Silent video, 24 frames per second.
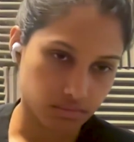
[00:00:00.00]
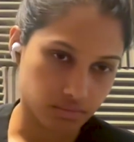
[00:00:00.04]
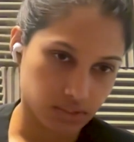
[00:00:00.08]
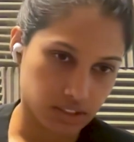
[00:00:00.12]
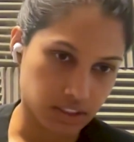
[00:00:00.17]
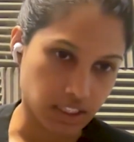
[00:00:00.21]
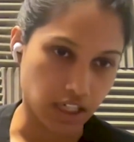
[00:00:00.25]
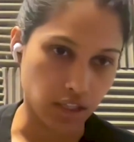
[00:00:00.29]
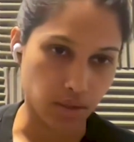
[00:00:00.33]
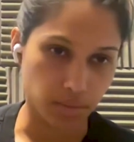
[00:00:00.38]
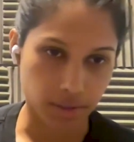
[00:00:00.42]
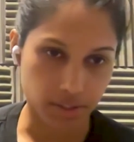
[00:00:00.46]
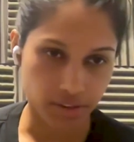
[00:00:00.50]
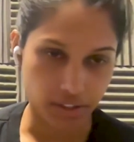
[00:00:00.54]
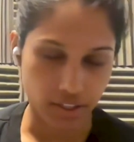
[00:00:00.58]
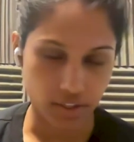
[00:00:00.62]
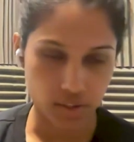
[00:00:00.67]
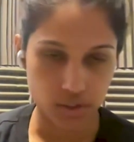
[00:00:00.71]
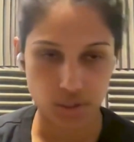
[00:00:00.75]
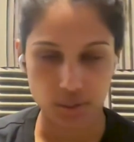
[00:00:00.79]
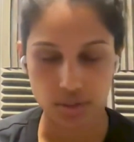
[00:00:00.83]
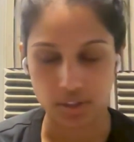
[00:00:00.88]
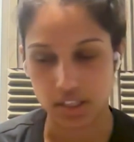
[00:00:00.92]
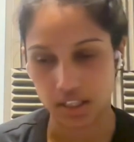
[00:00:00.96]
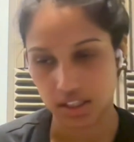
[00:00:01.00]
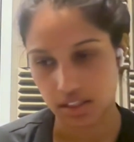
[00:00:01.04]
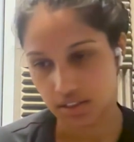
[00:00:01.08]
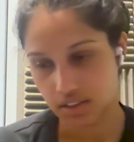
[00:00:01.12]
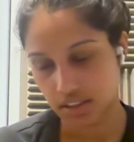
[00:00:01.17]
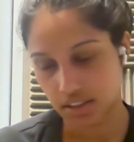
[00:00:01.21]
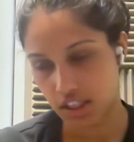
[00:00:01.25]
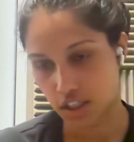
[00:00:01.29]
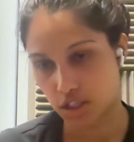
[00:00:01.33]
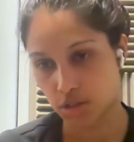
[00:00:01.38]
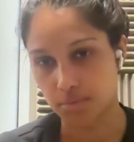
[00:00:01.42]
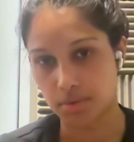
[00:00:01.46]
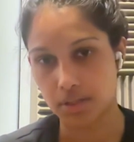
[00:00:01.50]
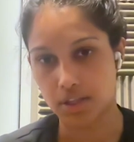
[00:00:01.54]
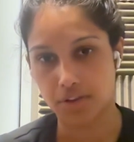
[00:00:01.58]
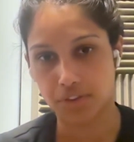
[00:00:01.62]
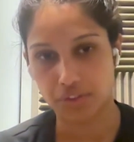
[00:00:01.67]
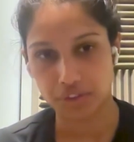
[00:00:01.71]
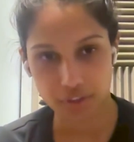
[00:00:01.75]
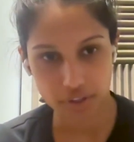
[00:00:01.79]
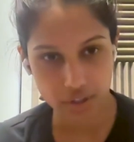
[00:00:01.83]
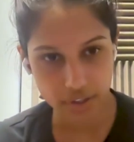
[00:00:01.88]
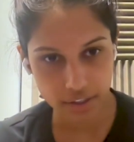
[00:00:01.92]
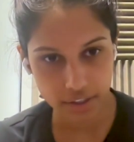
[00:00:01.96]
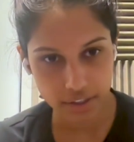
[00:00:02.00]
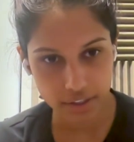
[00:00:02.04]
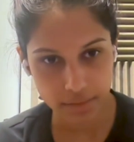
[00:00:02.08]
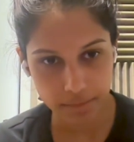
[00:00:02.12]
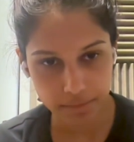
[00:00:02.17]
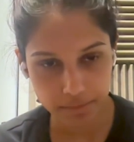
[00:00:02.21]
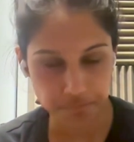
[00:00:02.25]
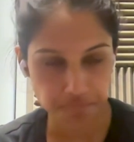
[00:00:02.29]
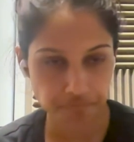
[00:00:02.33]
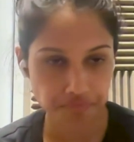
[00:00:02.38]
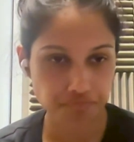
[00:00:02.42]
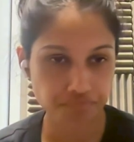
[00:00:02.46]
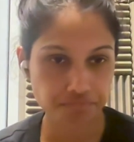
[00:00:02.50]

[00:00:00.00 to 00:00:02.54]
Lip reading: settlement layer. So like it could be Ethereum.